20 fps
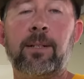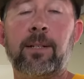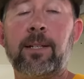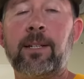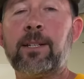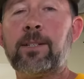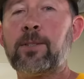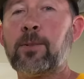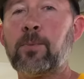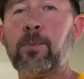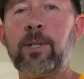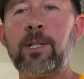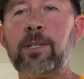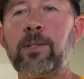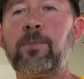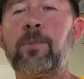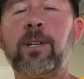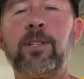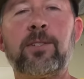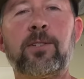And it's a
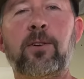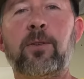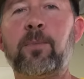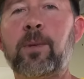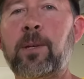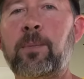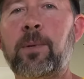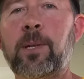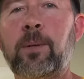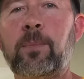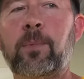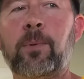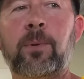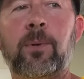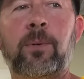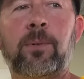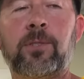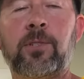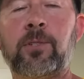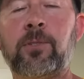reason why so many
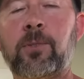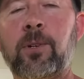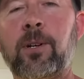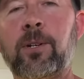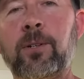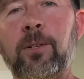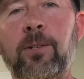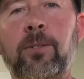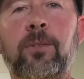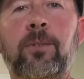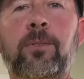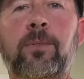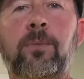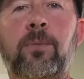people struggle